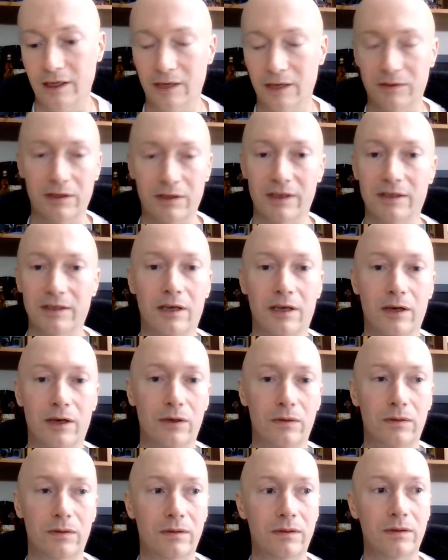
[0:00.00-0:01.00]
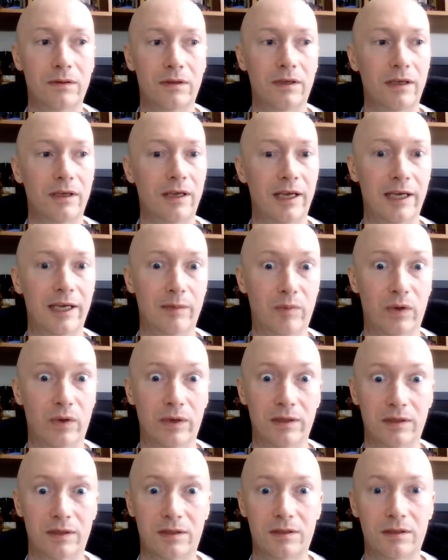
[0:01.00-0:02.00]
So there's no hit
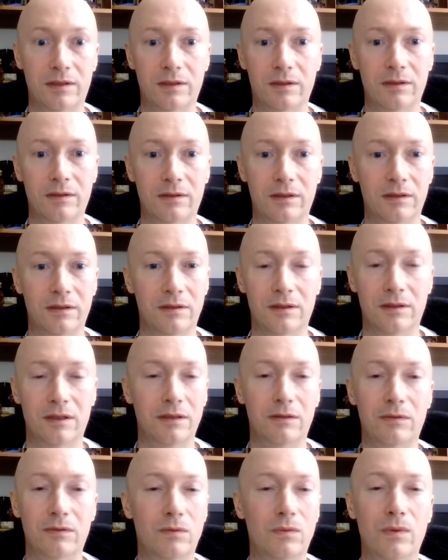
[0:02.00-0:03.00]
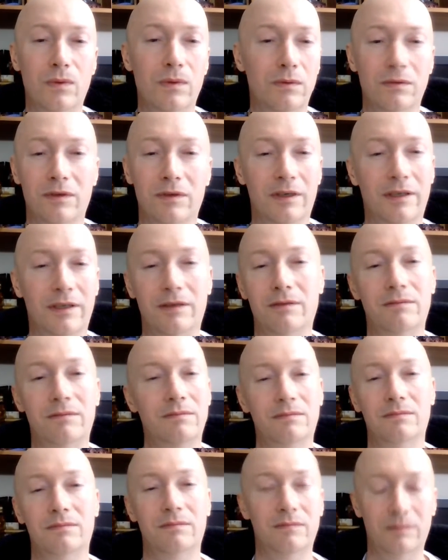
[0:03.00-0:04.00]
points, there's no like
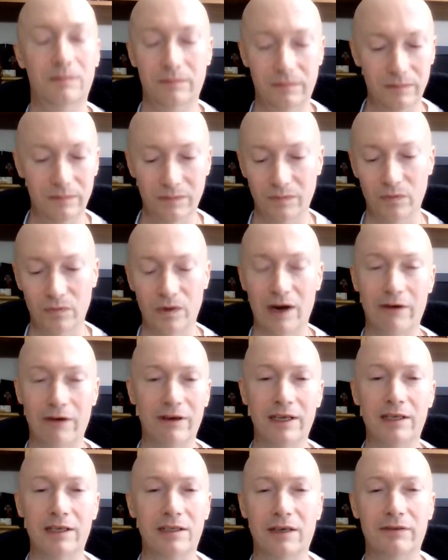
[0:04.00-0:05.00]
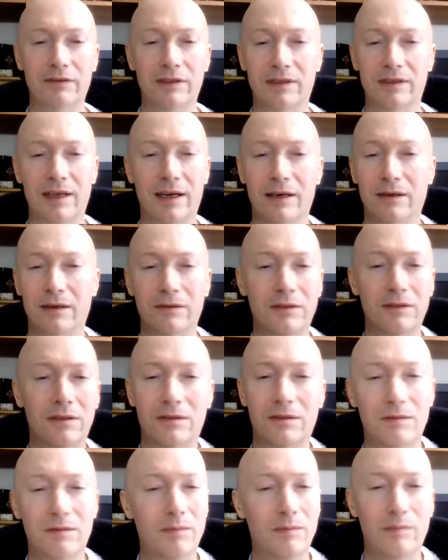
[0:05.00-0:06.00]
wearing each other down,
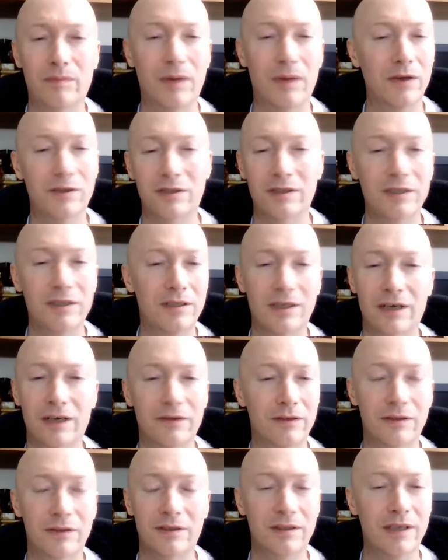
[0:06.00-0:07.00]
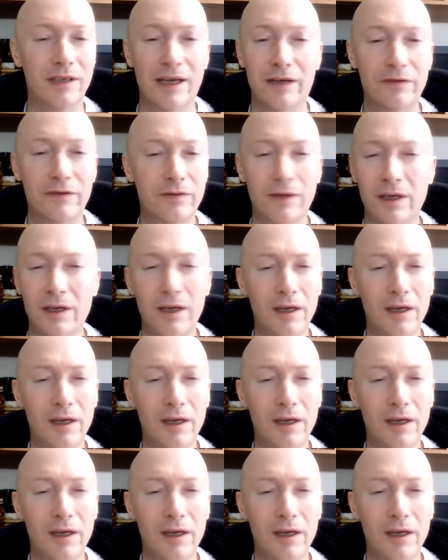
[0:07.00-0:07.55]
just punching each other to death.